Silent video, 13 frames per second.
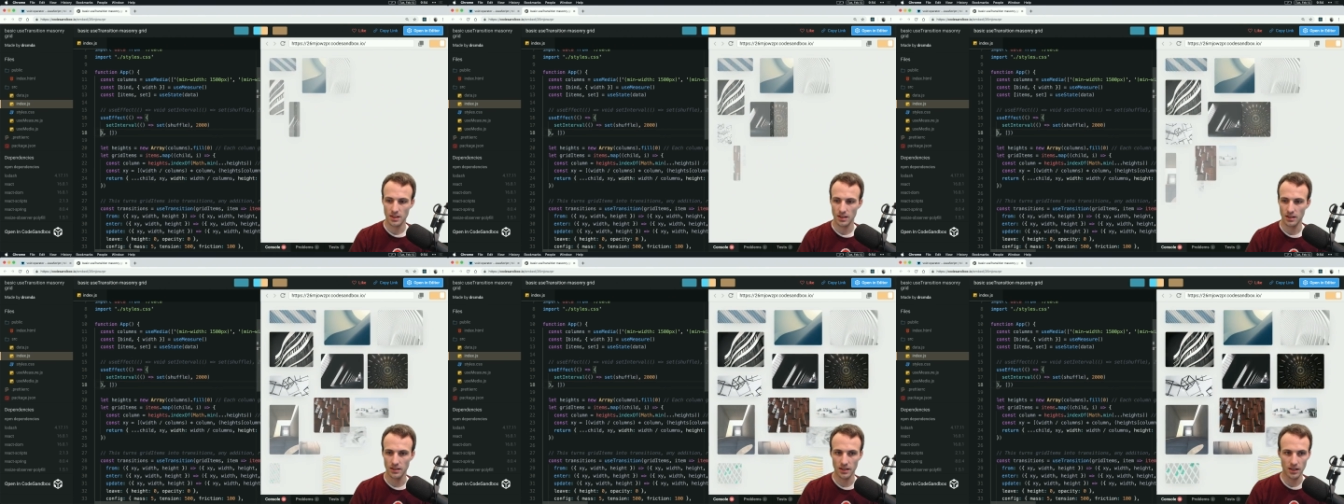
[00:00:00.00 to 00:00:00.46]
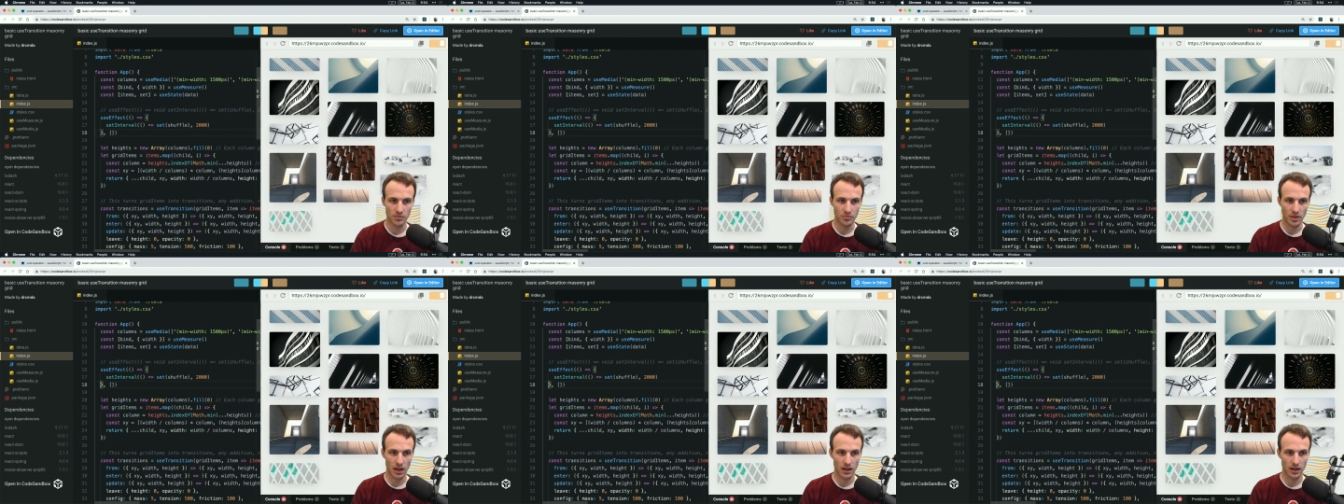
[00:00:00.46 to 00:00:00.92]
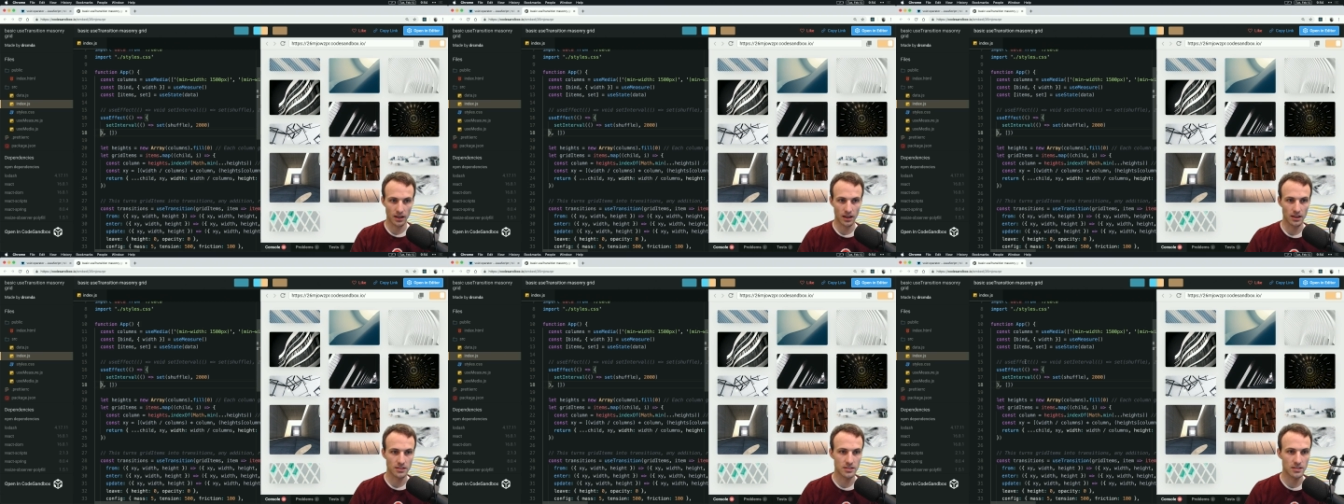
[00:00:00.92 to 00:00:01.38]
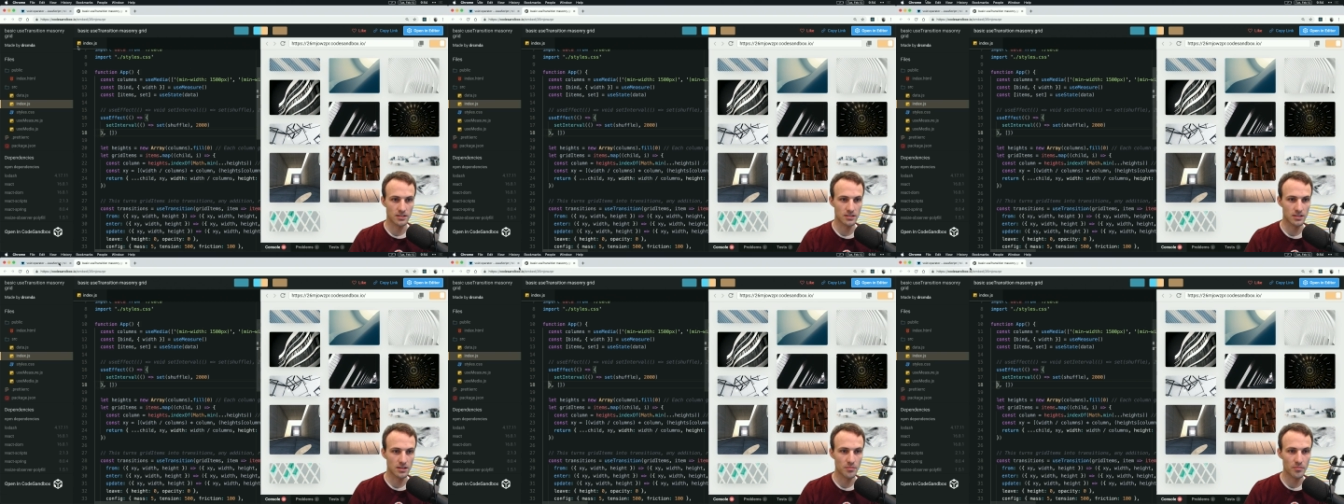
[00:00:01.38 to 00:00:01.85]
in the embed. I guess this is
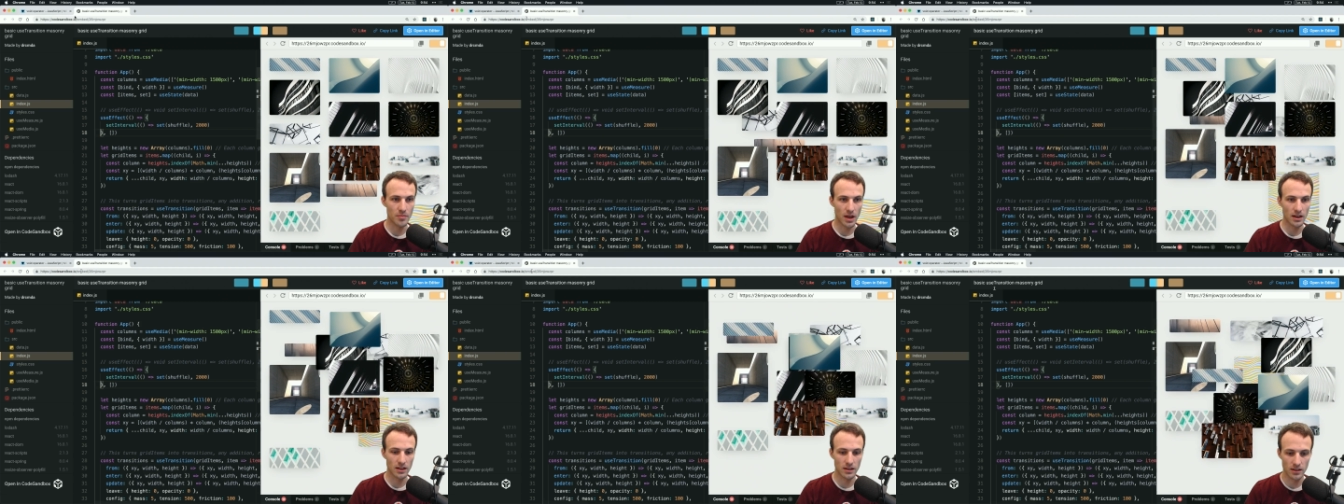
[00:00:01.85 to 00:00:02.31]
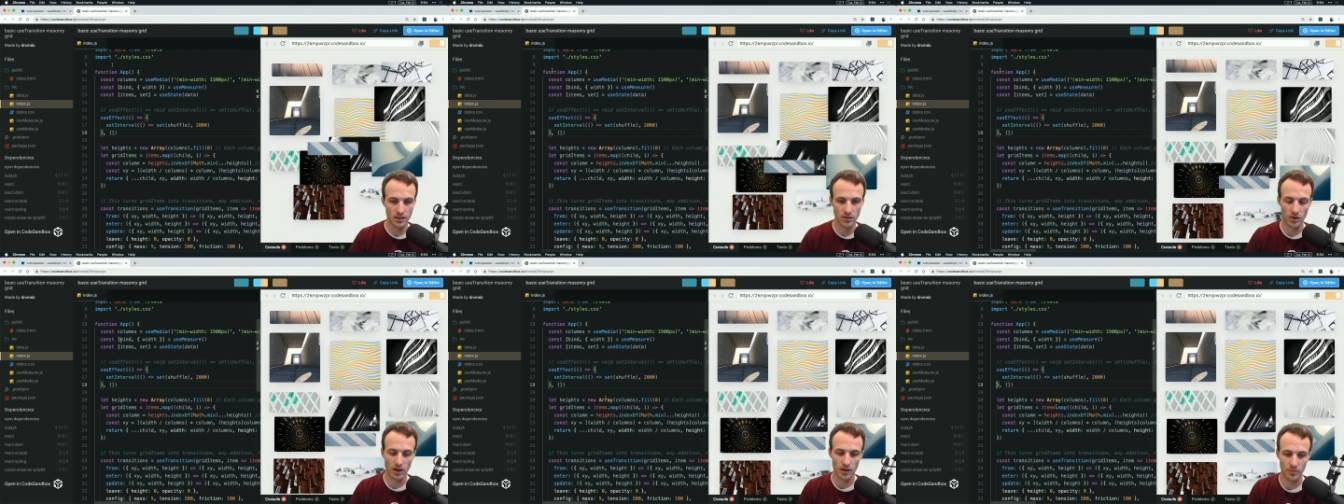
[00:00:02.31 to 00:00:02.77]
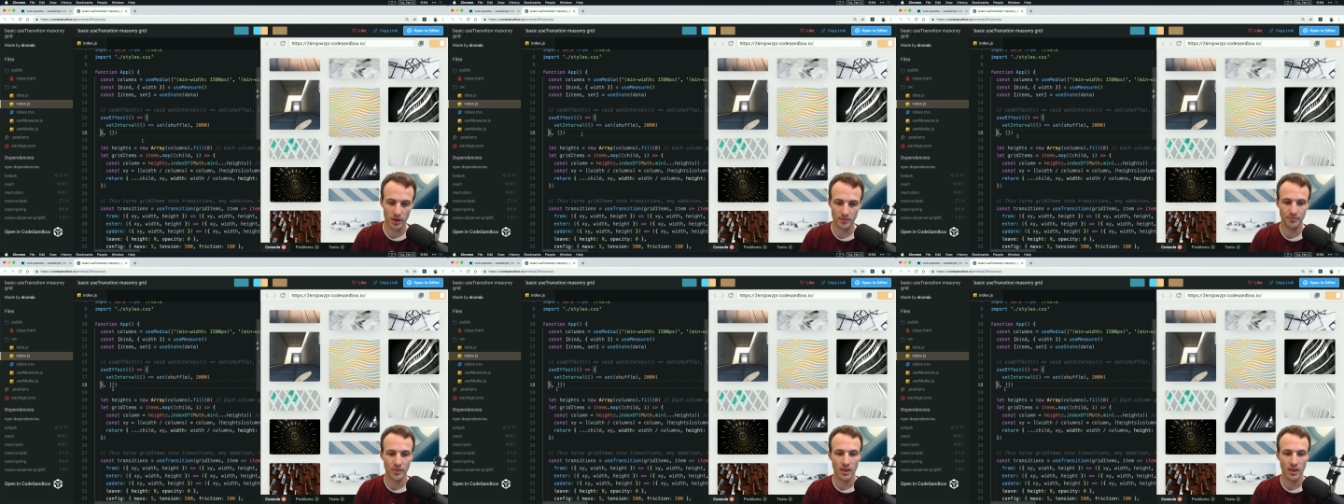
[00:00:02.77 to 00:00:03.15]
an embedded URL. But